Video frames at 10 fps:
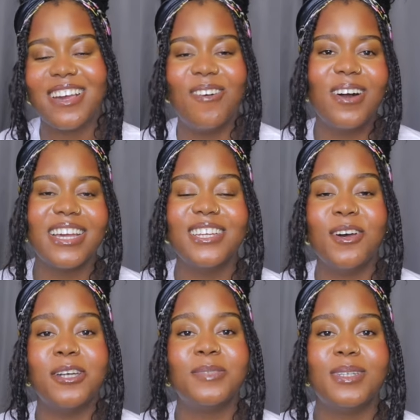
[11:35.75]
You can work in
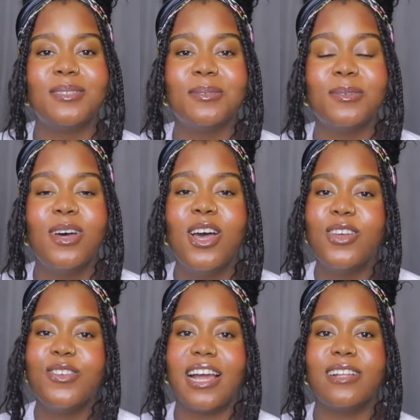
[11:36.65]
hospital,
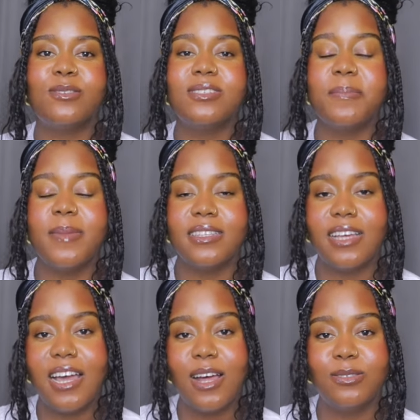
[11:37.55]
you can do the
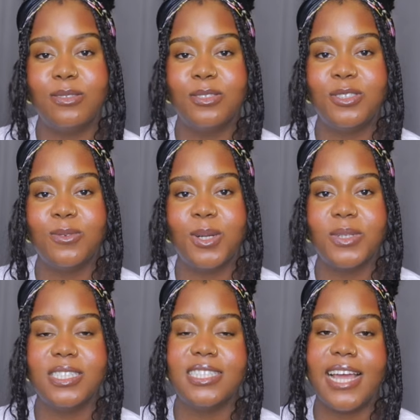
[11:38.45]
mental health social work,
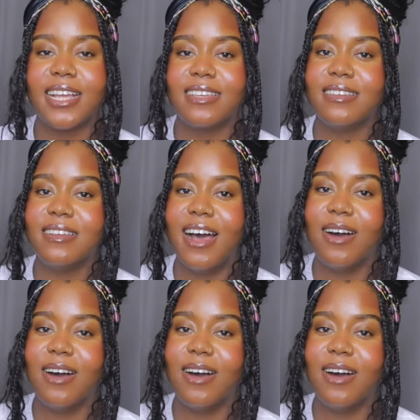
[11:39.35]
which is like,